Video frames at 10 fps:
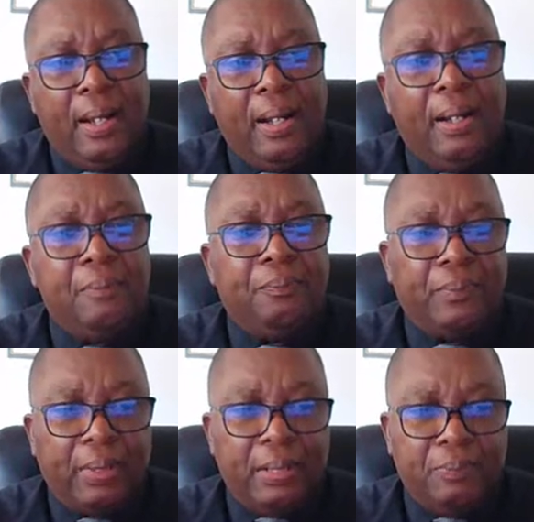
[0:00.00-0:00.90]

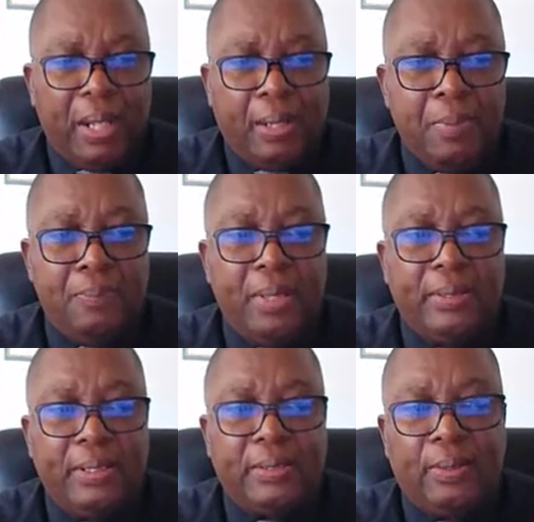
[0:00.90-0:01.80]
um, and my
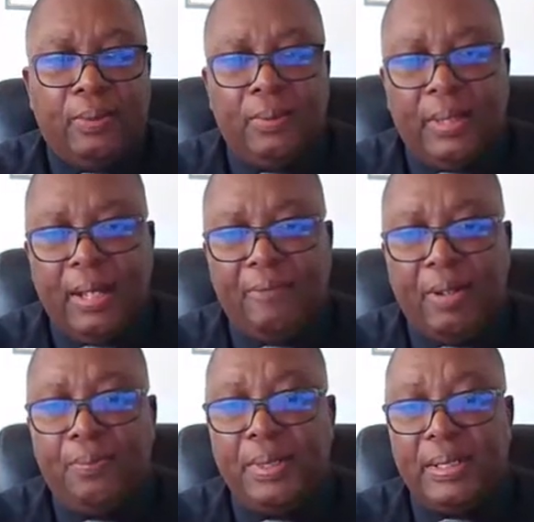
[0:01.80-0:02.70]
commitment to this goal, I have
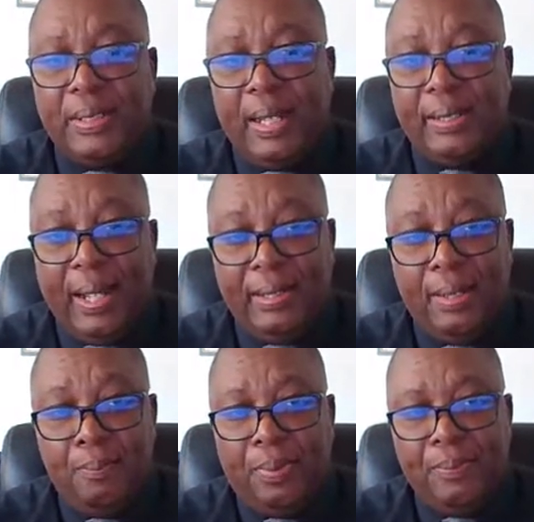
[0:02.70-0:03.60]
helped to design
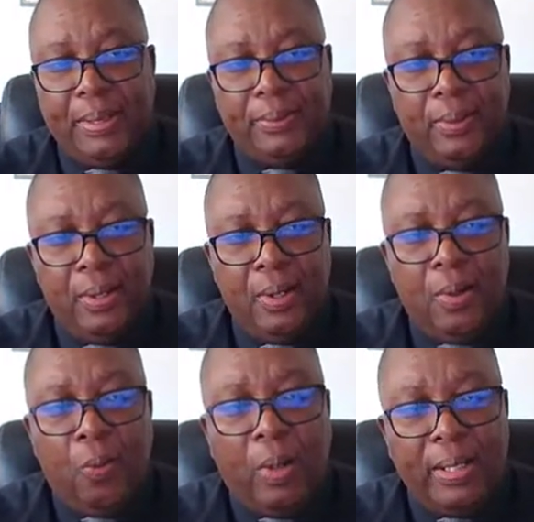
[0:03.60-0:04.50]
and implement
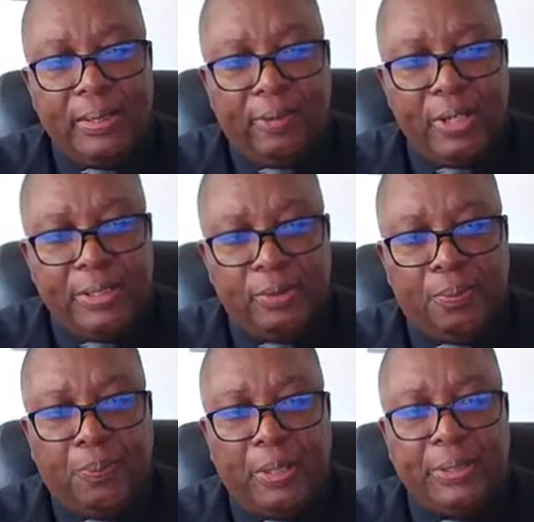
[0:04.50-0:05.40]
one
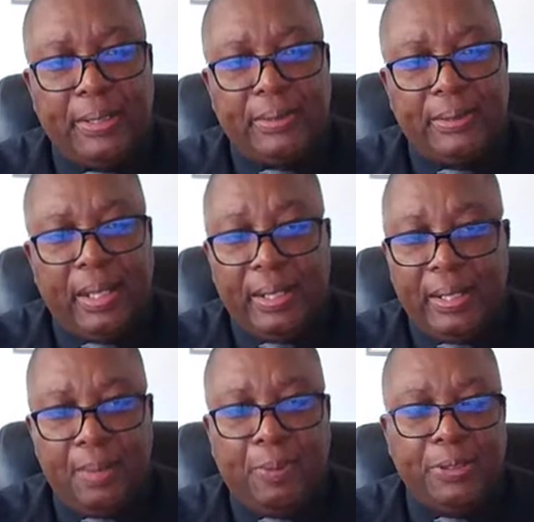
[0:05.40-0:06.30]
interregional project,
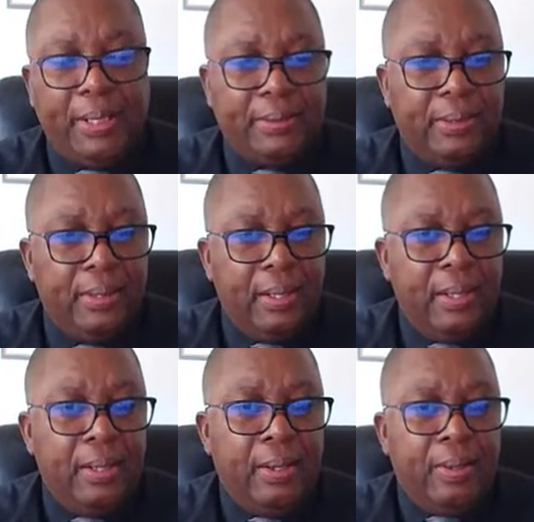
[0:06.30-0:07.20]
IEA project,
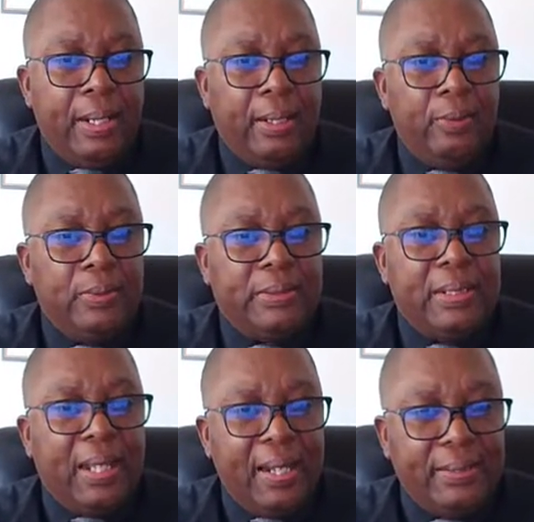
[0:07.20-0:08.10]
includes
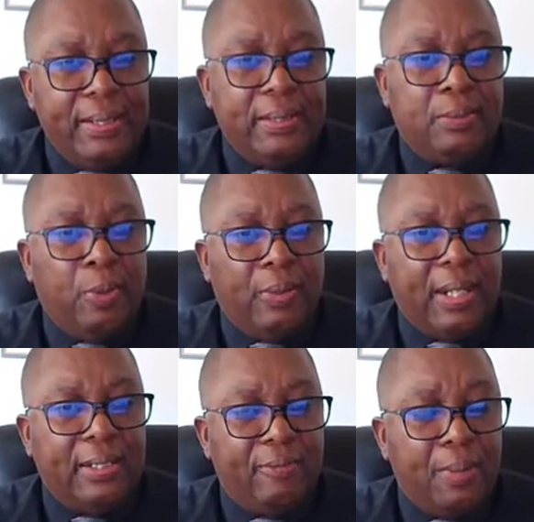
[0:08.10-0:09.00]
19 small
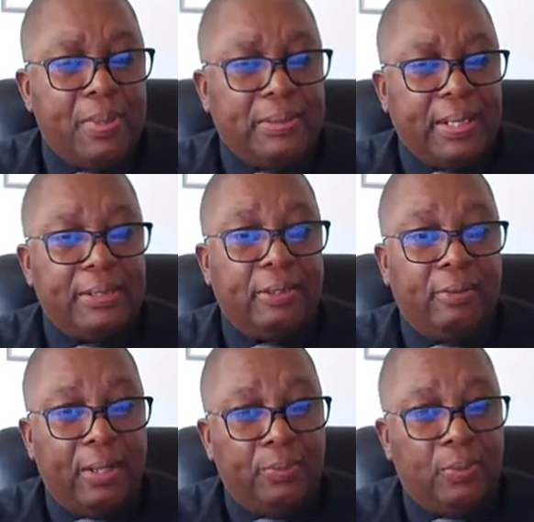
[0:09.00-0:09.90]
island developing states
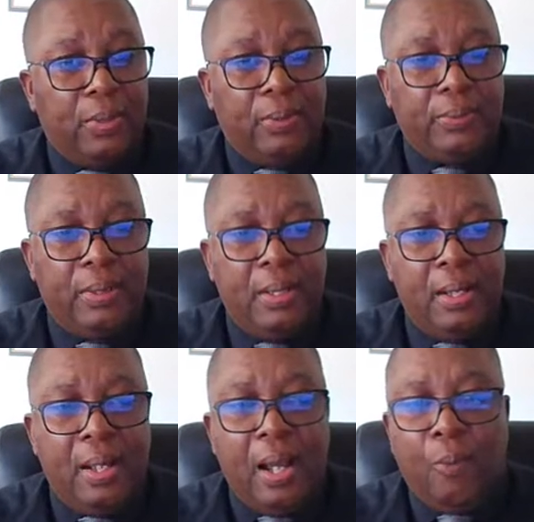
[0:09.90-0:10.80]
around the world
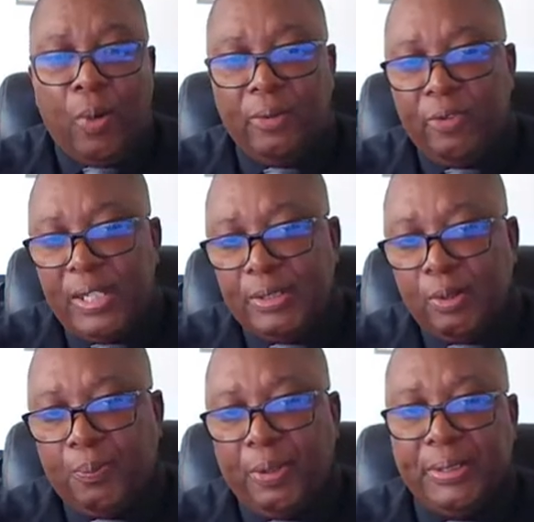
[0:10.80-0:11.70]
and one
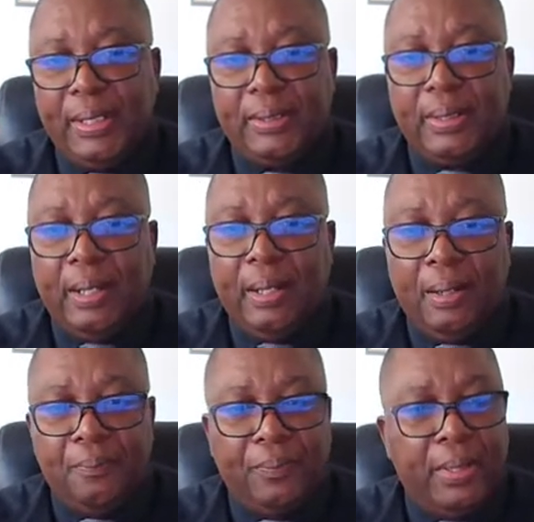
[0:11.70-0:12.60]
regional project
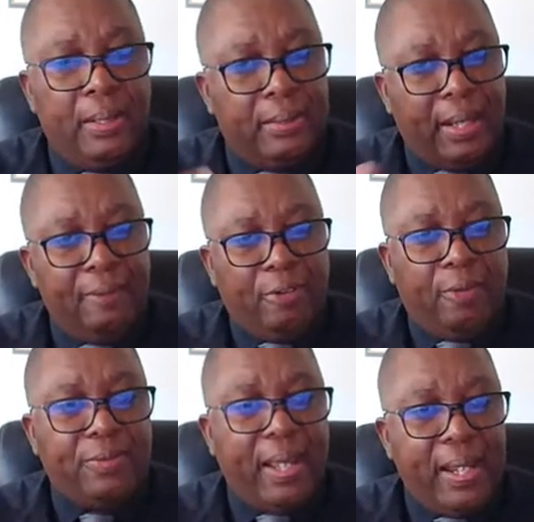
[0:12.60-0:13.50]
um, that
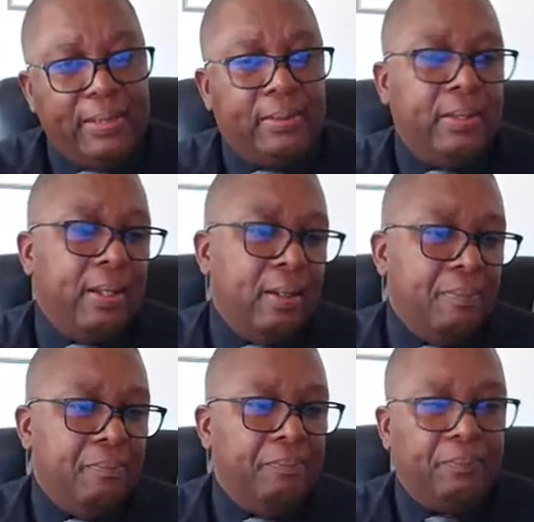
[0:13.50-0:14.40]
involves eight
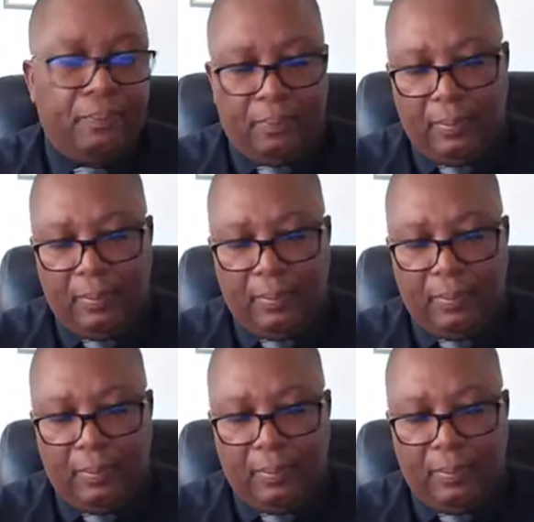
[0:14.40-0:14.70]
um,